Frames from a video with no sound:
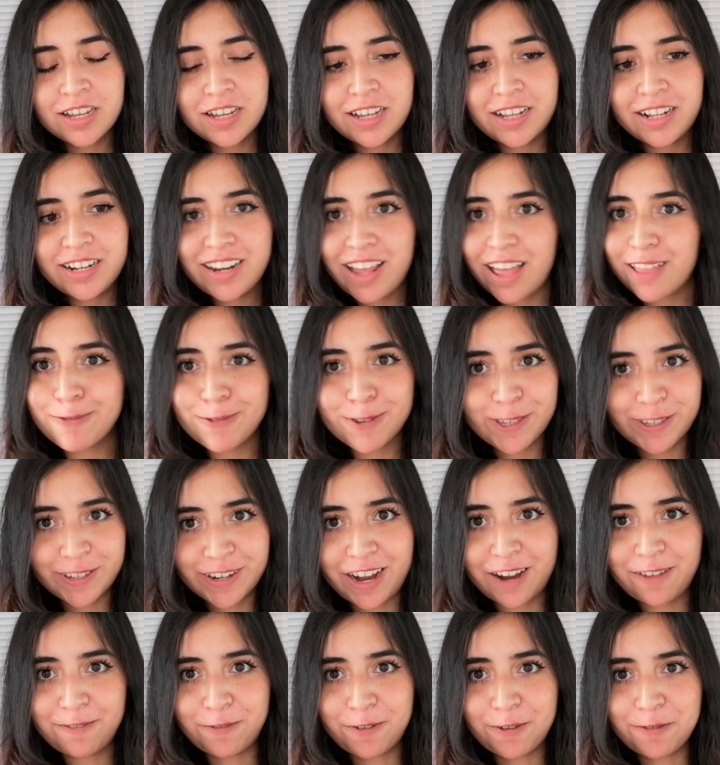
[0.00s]
and that was
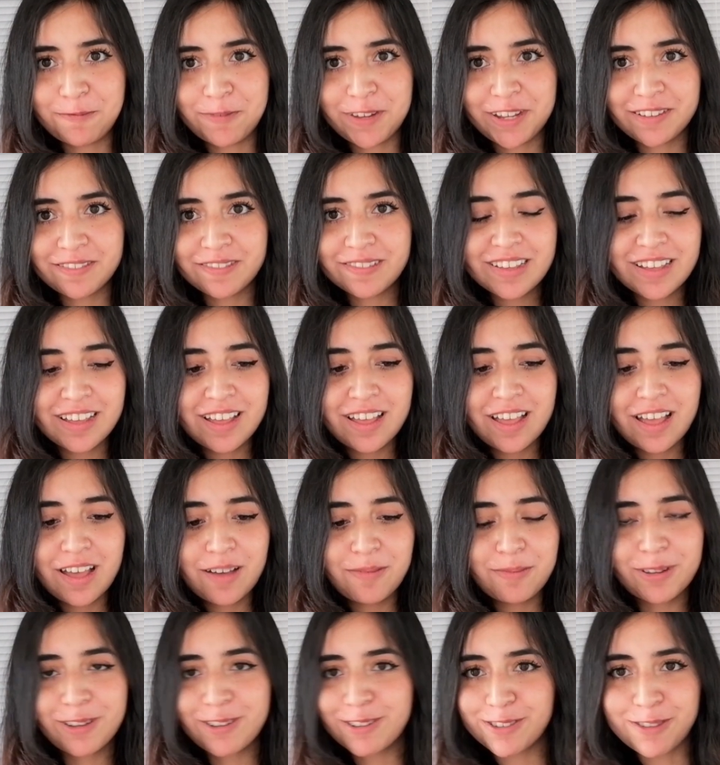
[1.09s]
great for me
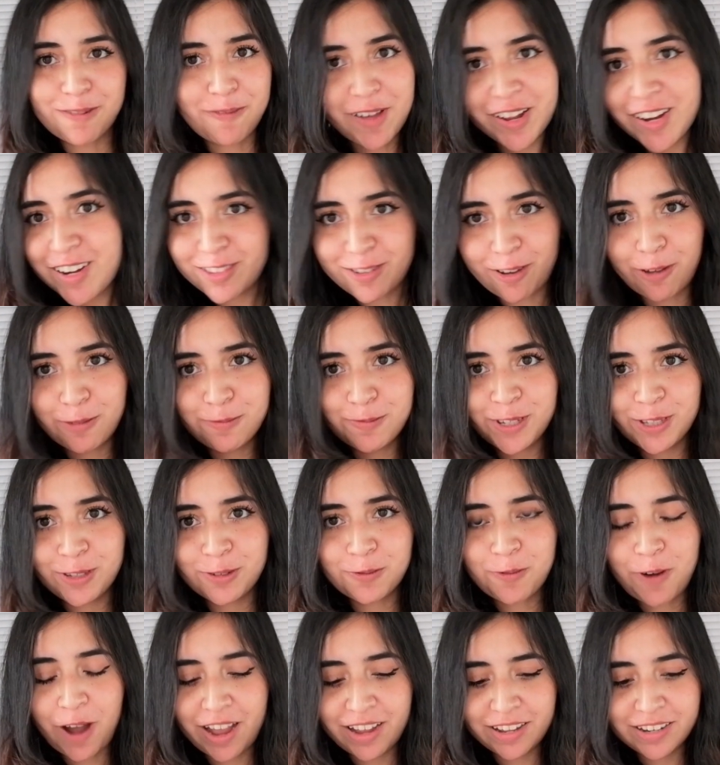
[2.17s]
because somebody taught me to
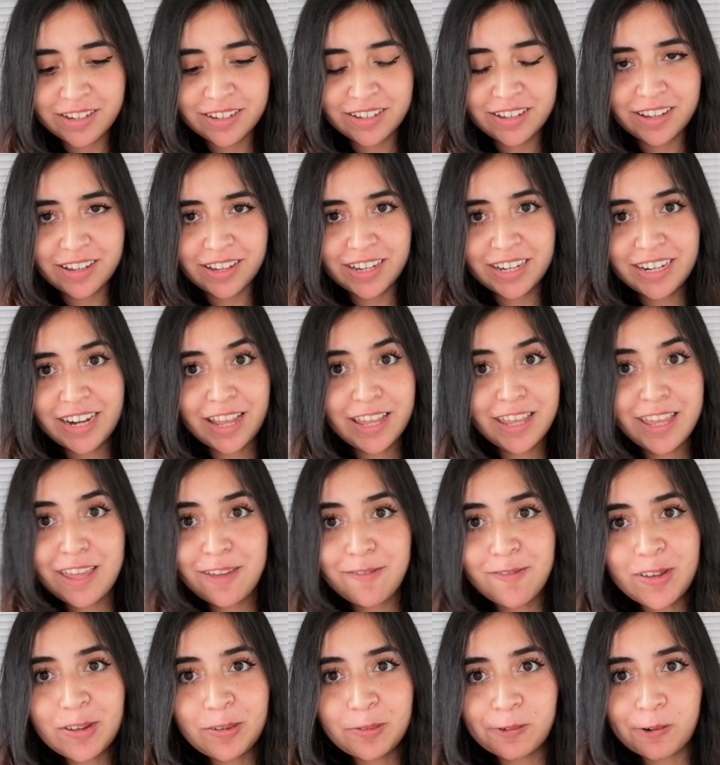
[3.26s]
write, and I
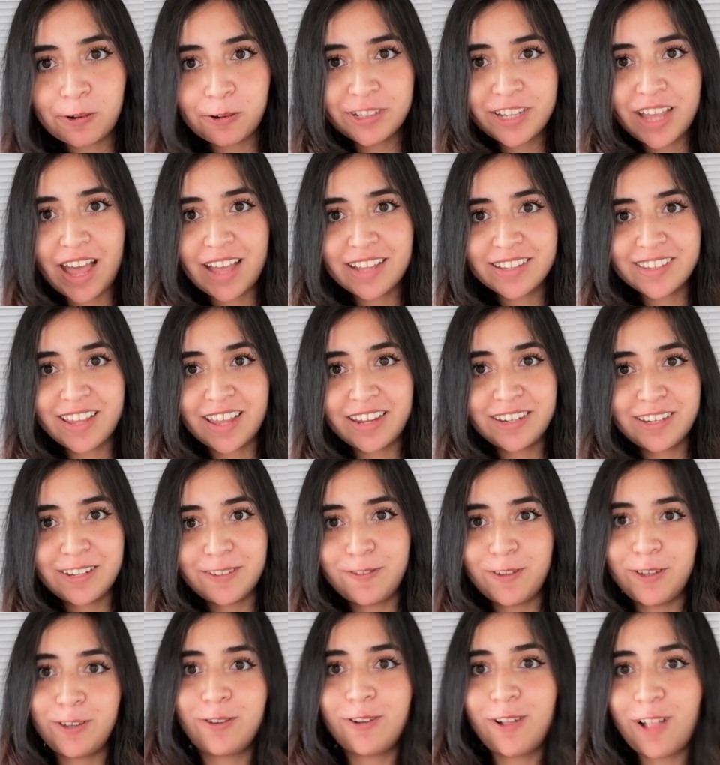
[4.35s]
even wrote a
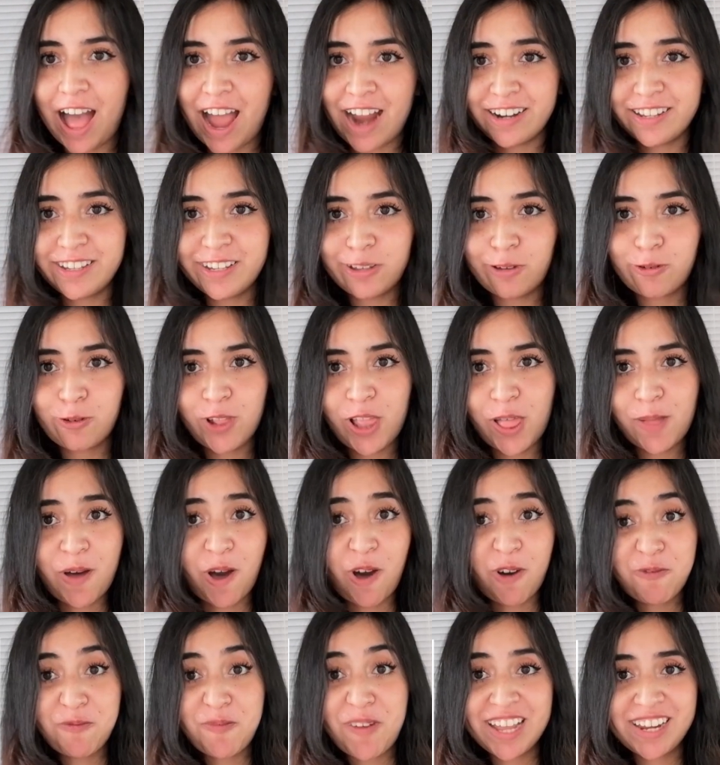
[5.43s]
scientific article
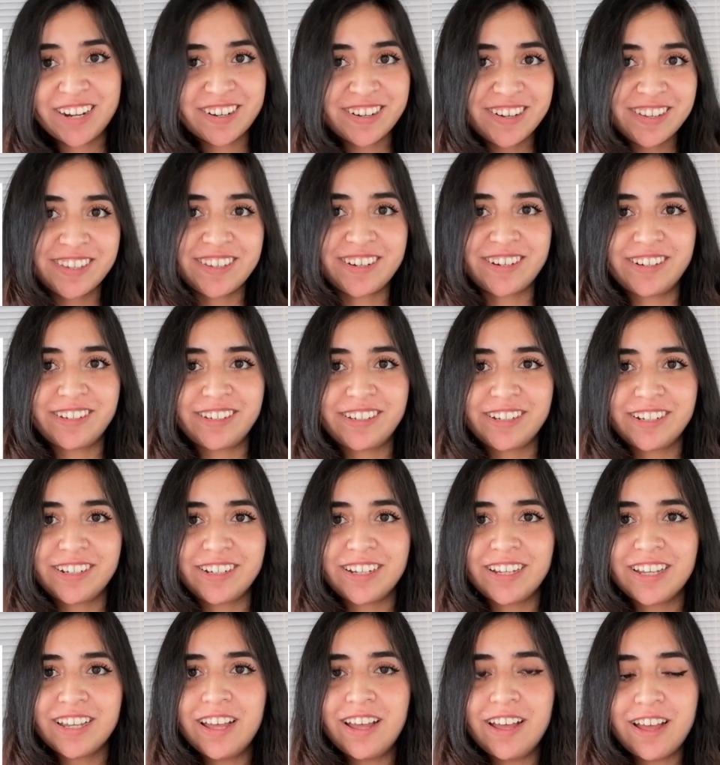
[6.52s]
about my research.
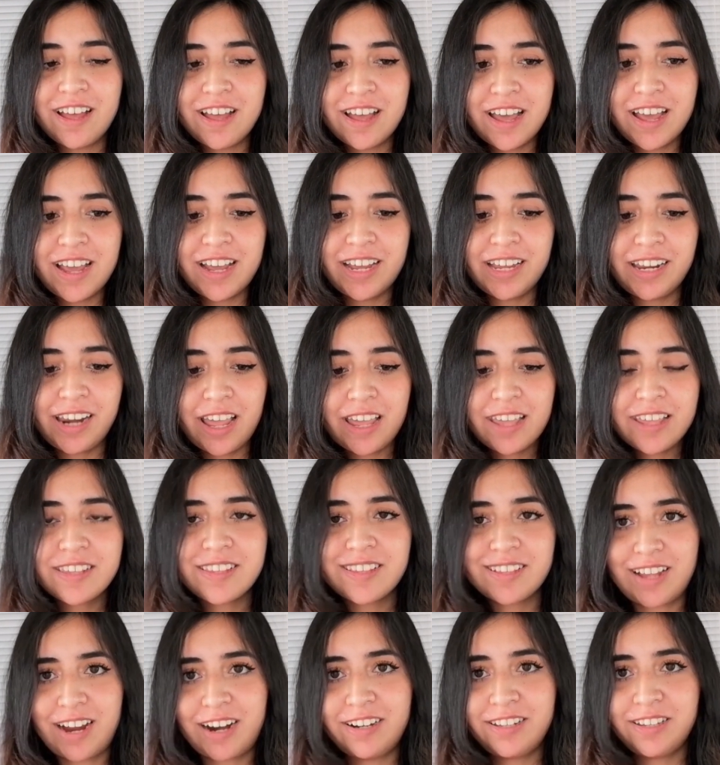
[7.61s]
And I
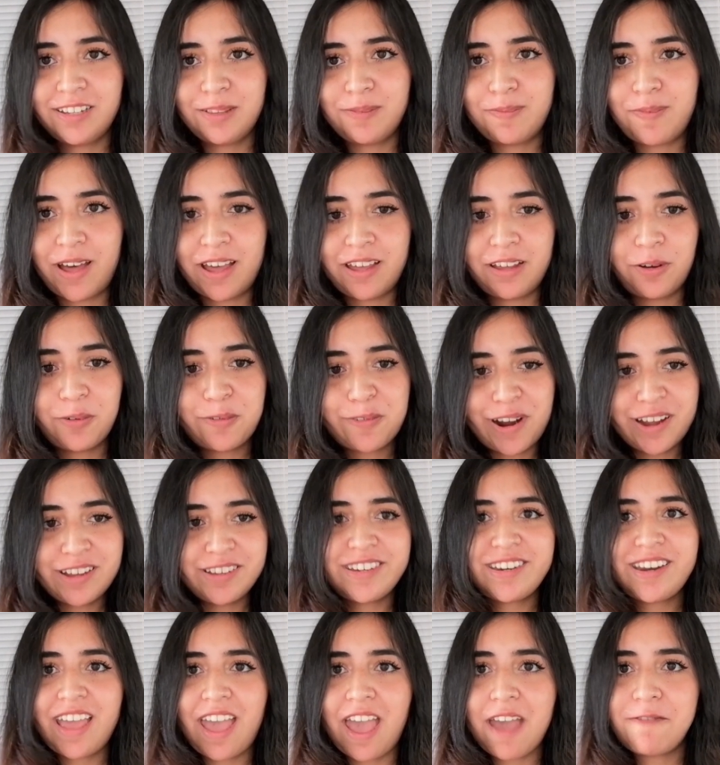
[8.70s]
started by
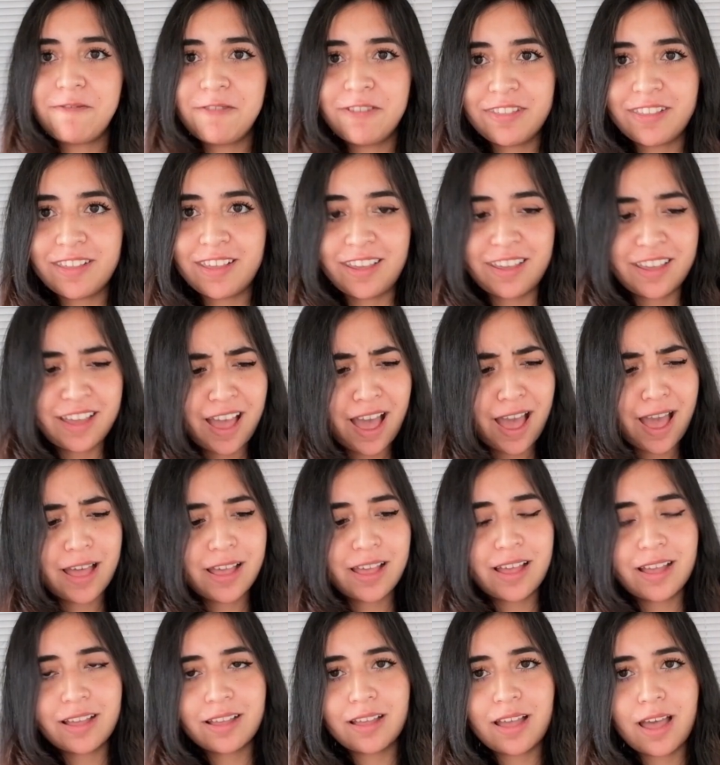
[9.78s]
writing every day.
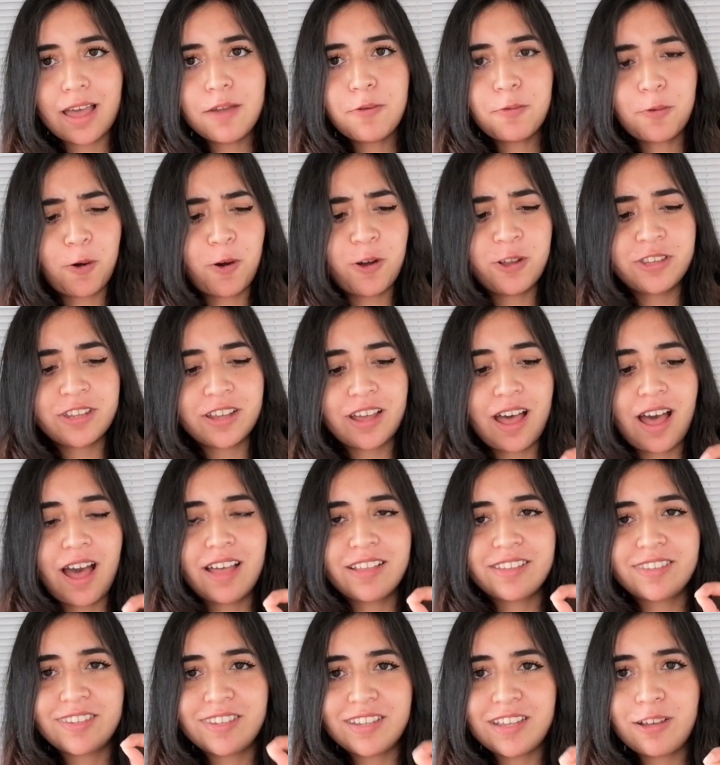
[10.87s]
I wrote a
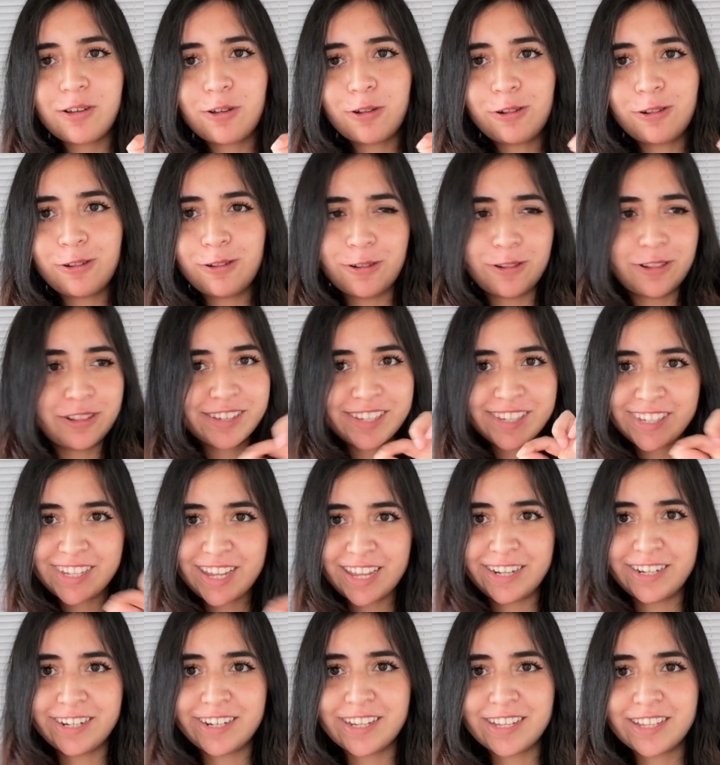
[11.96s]
single
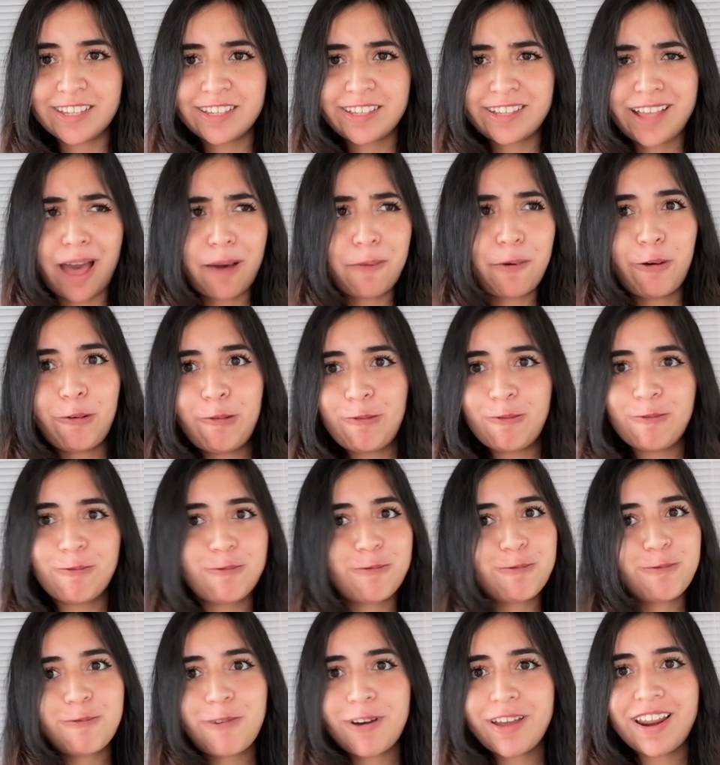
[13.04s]
sentence about
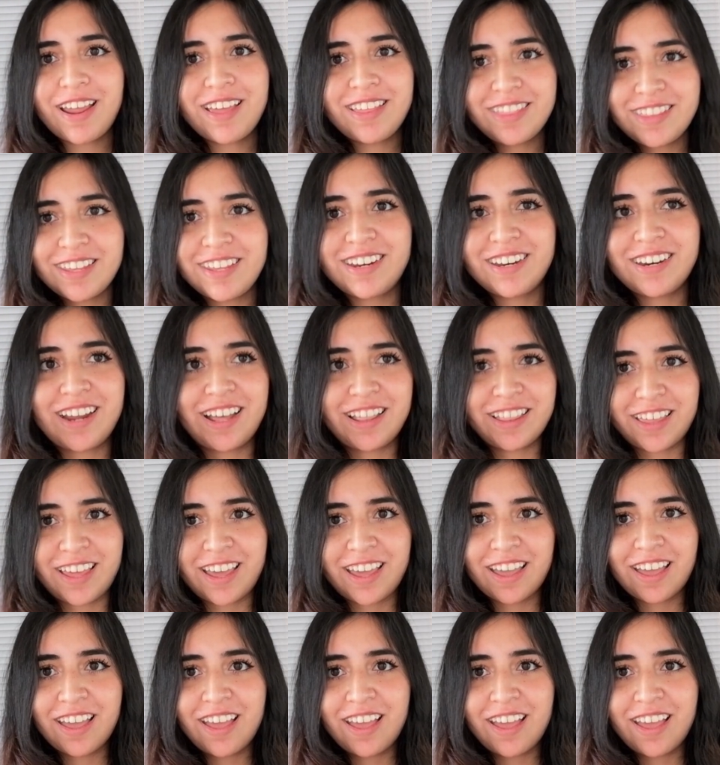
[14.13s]
what I did in a day.